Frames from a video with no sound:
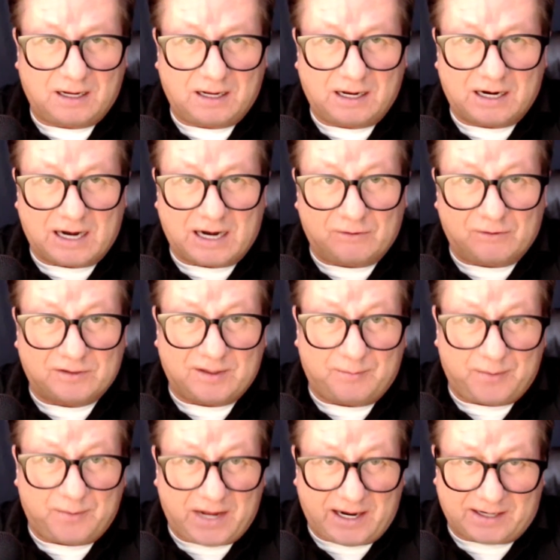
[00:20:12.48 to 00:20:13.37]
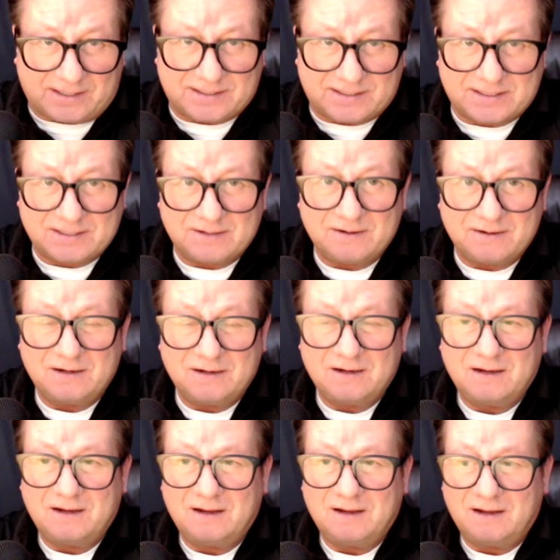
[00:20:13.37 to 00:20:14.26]
around the base."
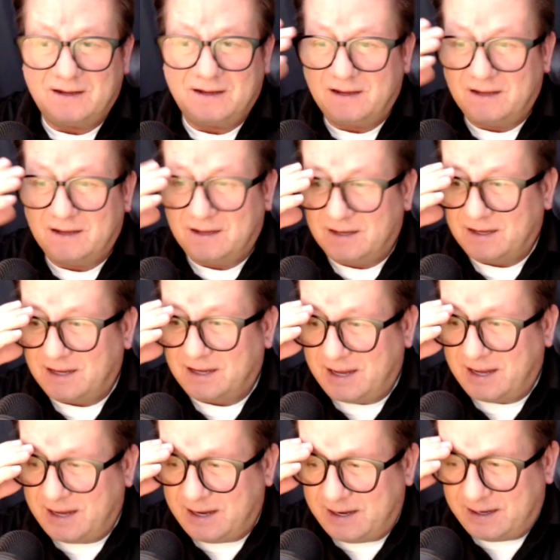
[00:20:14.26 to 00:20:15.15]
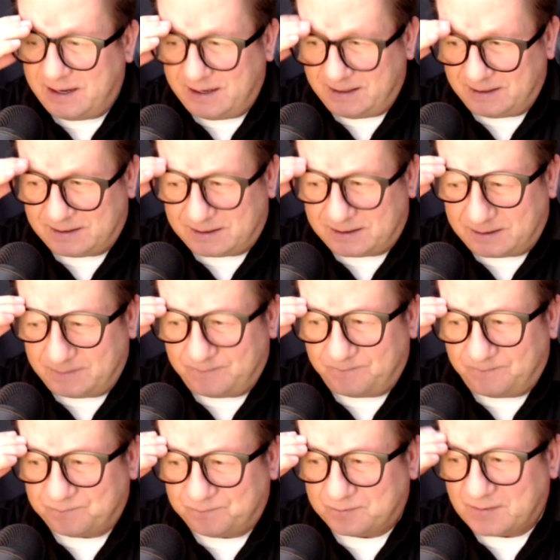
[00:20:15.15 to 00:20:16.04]
And
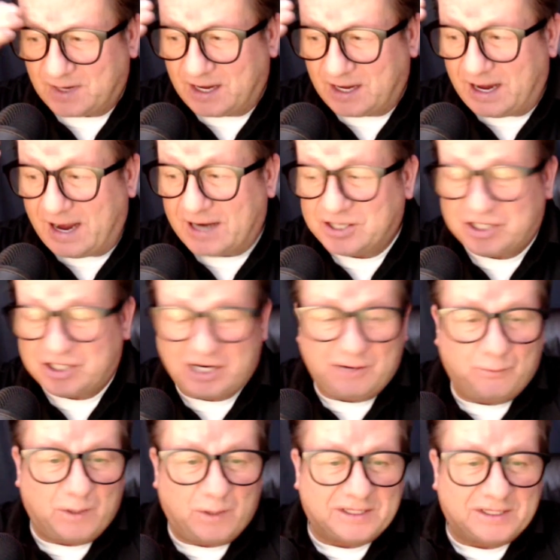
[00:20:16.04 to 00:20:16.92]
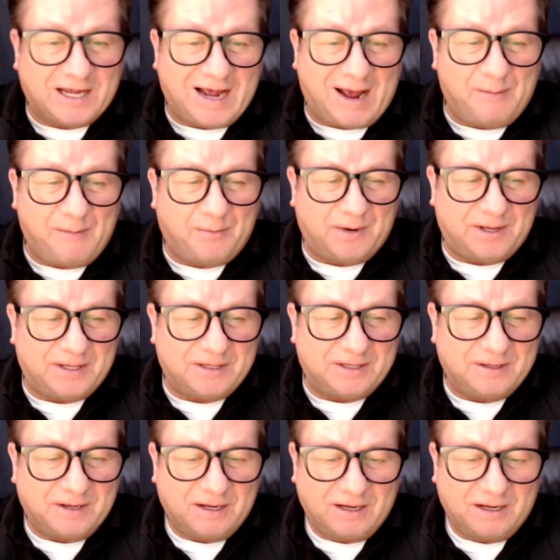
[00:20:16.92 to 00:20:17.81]
actually, what
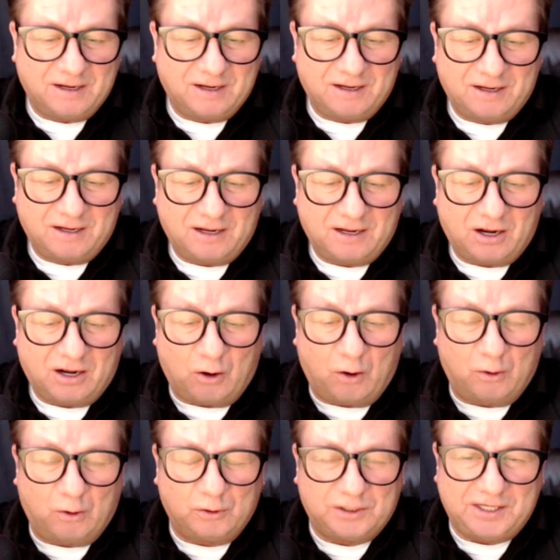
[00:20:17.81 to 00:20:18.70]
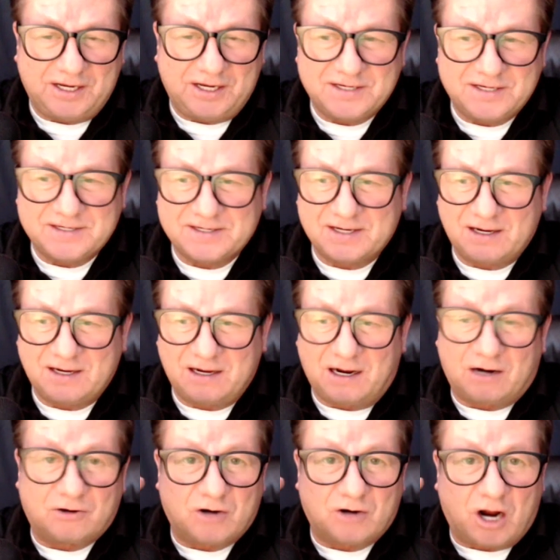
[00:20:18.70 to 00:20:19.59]
happened? All these
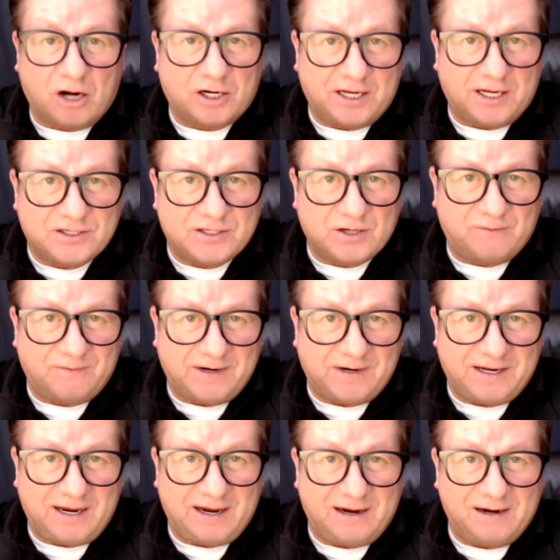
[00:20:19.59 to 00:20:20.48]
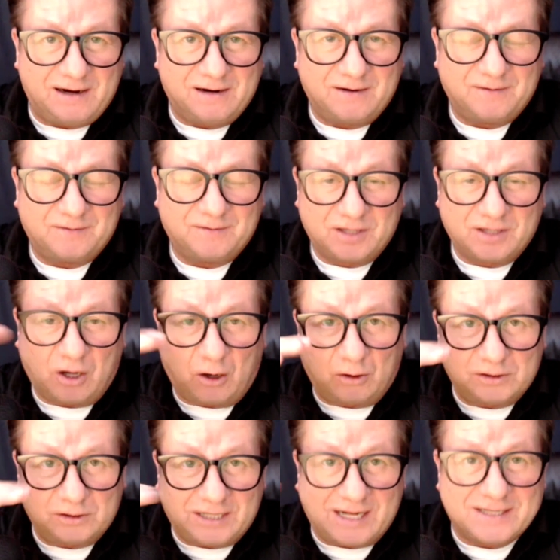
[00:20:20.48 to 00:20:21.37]
rockets over there,
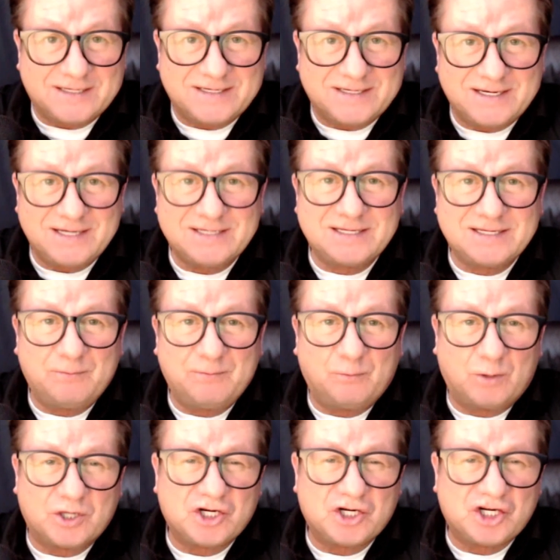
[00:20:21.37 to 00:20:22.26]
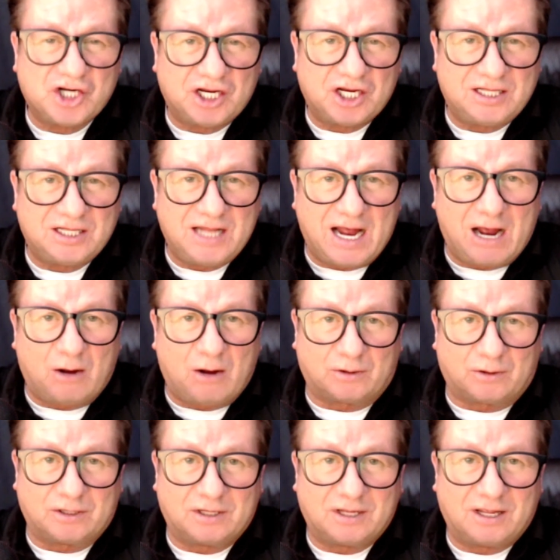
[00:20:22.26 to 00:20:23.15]
all that system was shut
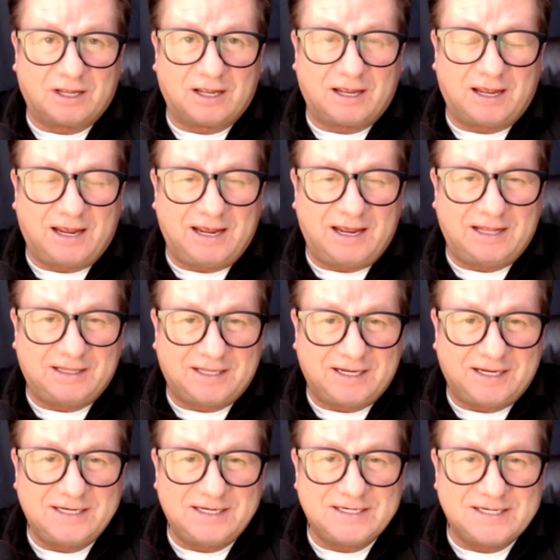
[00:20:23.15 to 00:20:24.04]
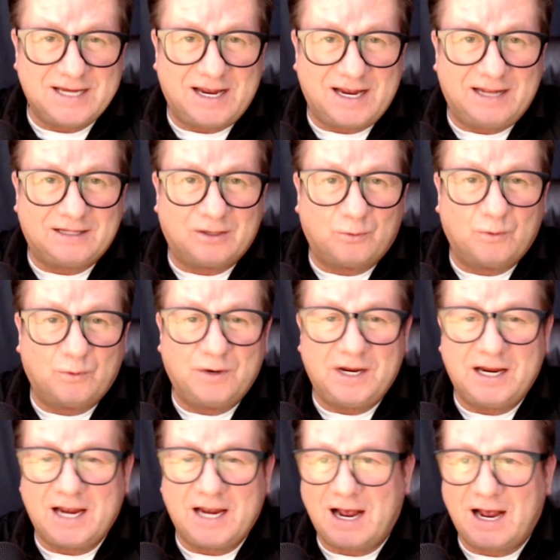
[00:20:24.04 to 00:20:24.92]
down. And he said
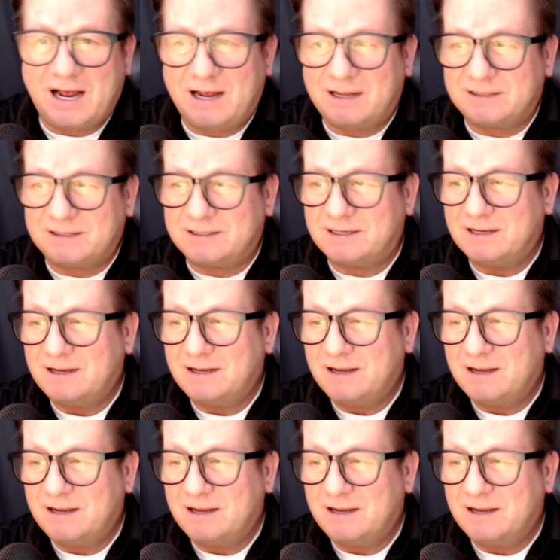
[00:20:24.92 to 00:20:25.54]
we had